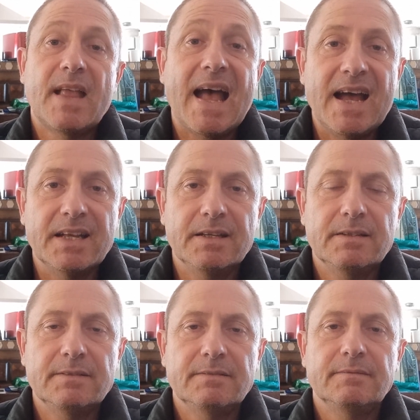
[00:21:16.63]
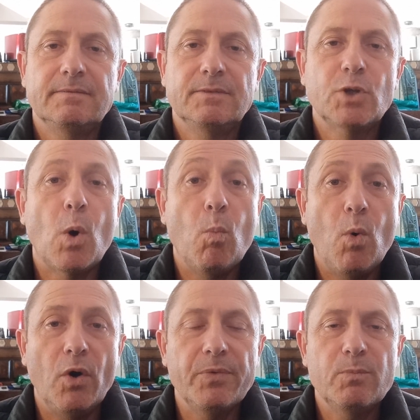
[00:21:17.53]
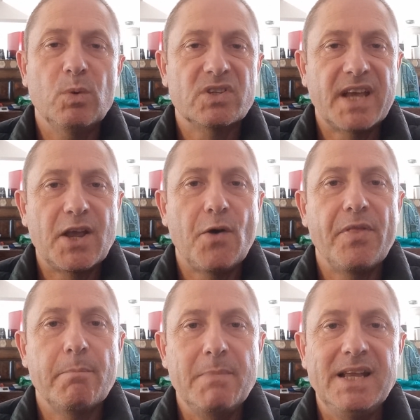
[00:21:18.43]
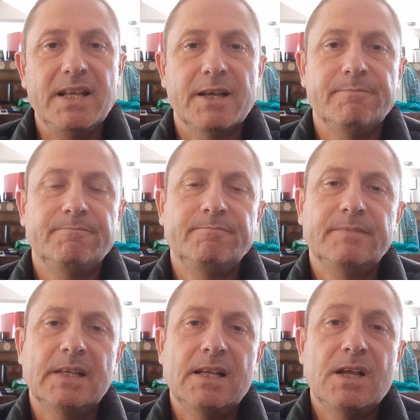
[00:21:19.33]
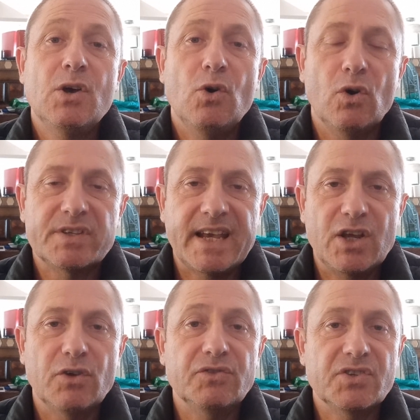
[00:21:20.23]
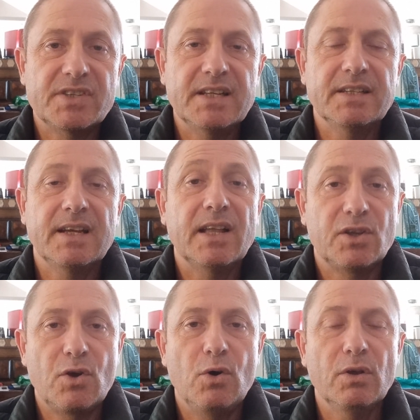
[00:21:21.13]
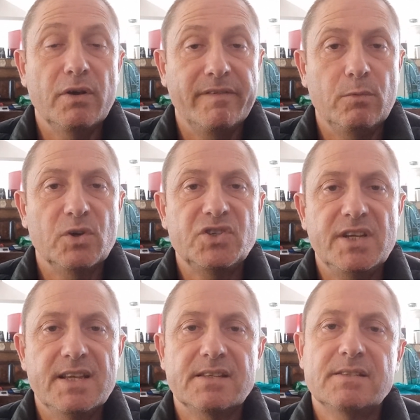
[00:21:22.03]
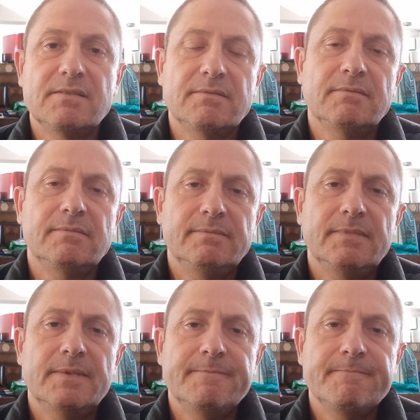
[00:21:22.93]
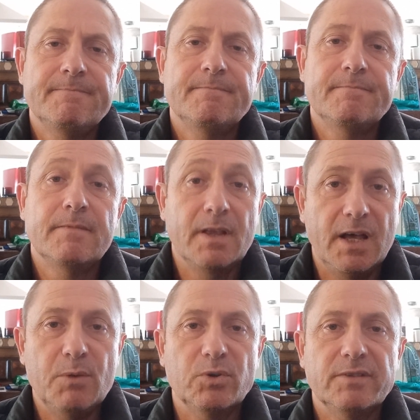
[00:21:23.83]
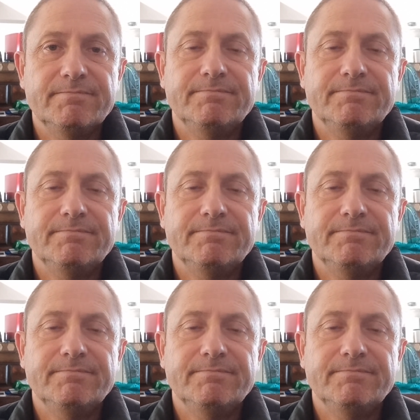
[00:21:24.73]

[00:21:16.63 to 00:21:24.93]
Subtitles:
And not one will take on the media or take on Jacinda and call her for what she is. I would.